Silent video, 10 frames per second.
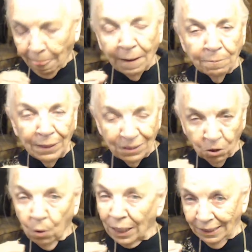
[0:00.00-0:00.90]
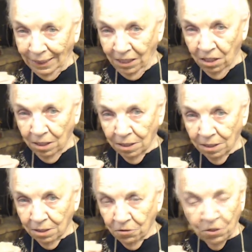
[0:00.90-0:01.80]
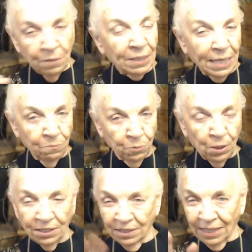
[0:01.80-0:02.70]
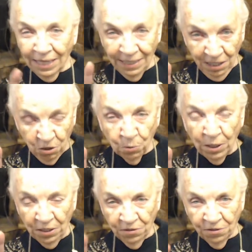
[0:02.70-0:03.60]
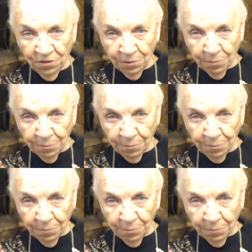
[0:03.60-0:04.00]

but quickly she became pregnant and had twins.